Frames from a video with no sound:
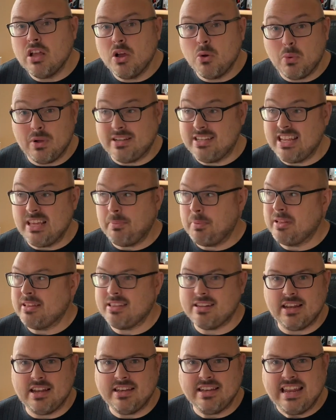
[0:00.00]
We're deep
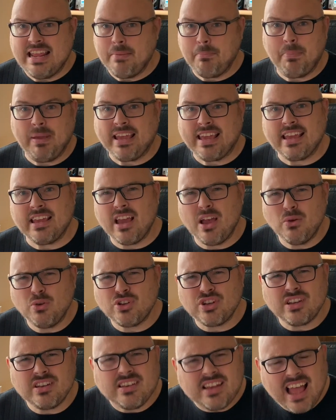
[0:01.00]
into the nitpicking
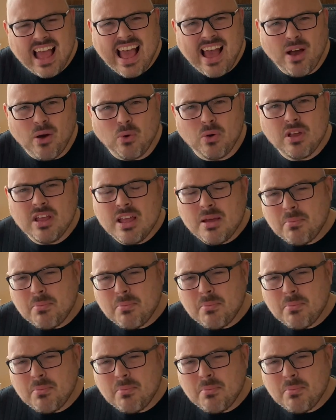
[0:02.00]
ocean now,